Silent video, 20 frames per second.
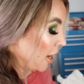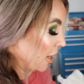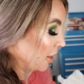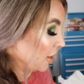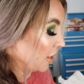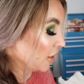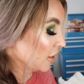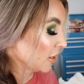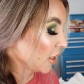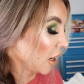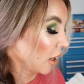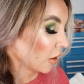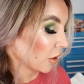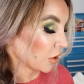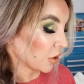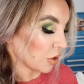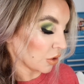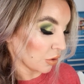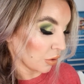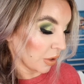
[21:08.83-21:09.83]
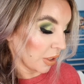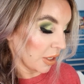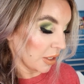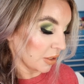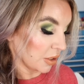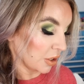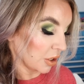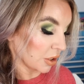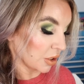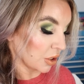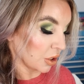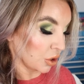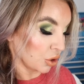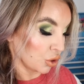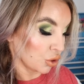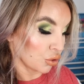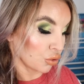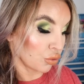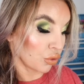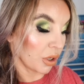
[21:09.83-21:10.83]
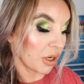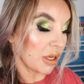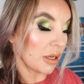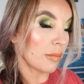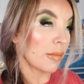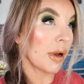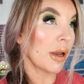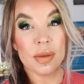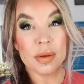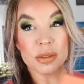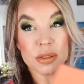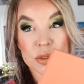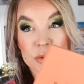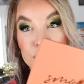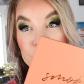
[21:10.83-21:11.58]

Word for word: And this color story is just a dream. This is